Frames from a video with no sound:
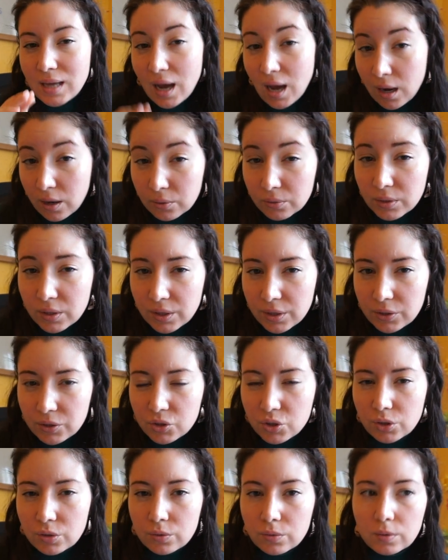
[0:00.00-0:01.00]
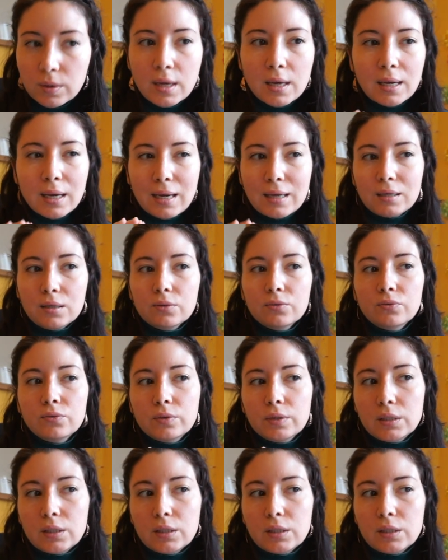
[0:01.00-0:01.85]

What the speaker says: out there to kind of